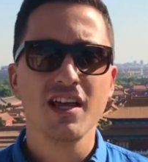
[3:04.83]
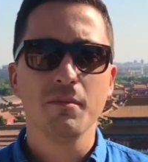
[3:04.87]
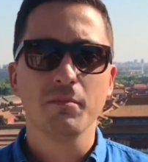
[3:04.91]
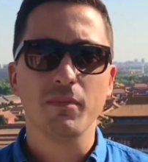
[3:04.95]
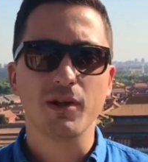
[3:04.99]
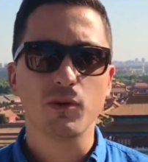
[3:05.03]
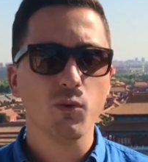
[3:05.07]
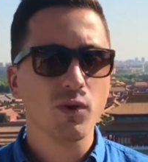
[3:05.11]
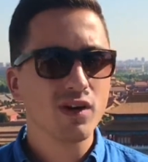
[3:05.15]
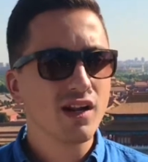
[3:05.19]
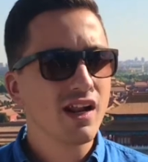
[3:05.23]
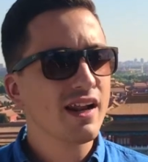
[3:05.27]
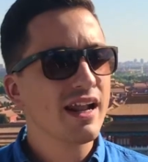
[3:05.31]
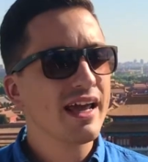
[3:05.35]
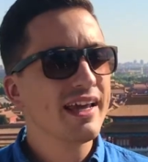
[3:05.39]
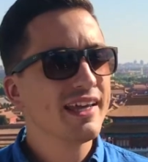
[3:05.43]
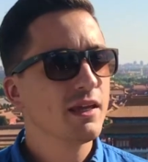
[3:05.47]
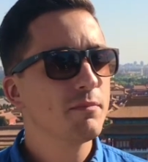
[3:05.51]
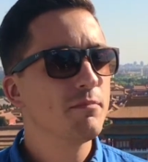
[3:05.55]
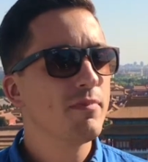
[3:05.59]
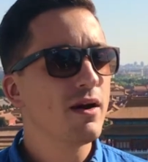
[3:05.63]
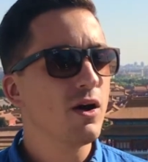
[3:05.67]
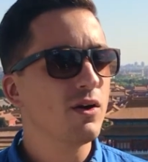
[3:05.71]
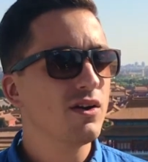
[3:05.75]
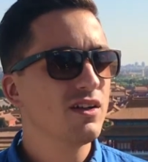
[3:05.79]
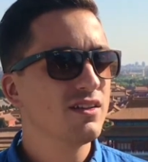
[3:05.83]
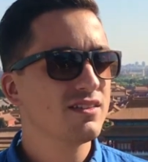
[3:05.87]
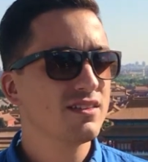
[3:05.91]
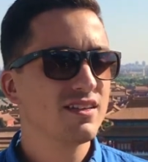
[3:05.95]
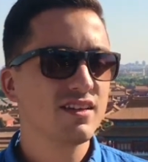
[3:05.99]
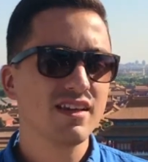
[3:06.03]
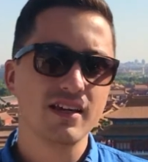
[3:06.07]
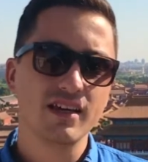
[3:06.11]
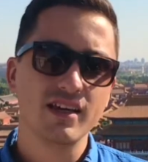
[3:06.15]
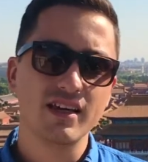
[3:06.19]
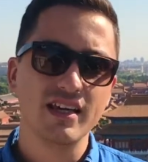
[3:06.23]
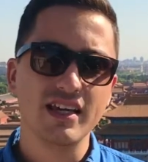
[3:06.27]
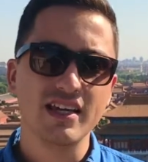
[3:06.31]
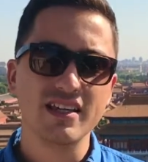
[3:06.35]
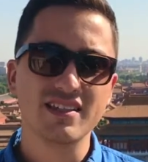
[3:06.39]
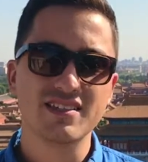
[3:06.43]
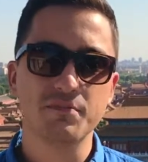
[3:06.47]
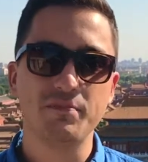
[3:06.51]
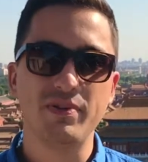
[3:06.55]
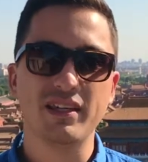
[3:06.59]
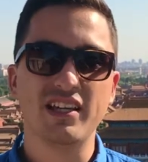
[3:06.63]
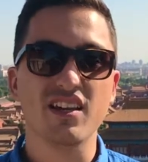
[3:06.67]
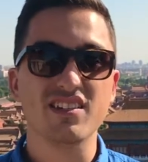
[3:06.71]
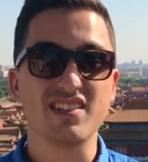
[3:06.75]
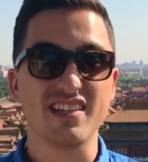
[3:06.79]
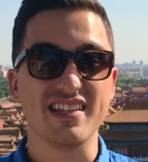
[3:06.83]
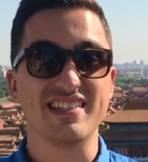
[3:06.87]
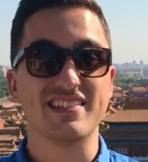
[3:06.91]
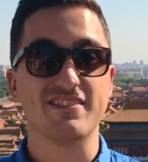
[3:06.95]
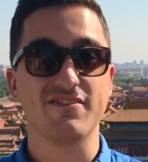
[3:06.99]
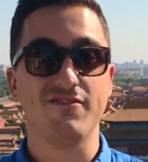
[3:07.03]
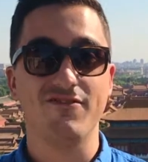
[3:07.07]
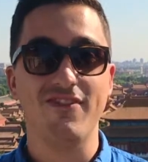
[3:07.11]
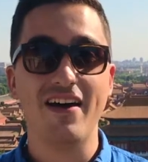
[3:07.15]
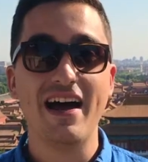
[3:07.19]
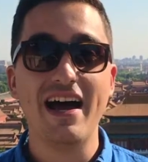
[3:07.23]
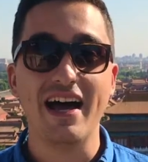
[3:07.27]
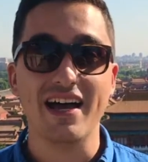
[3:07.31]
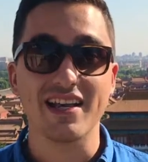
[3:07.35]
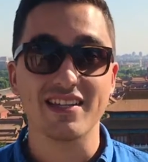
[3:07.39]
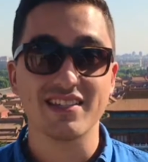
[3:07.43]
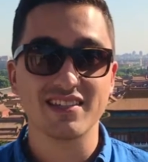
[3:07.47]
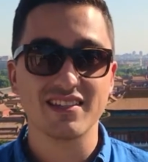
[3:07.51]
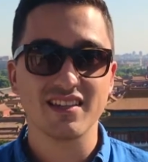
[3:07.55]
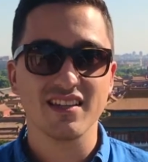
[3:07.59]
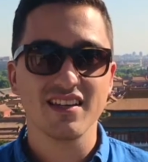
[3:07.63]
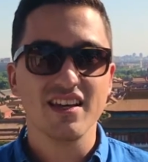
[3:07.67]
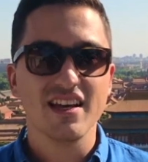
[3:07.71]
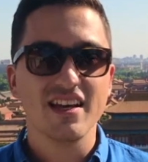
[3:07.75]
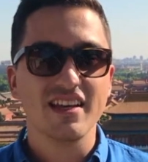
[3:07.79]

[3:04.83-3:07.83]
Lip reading: but what I like about it is because it's vast.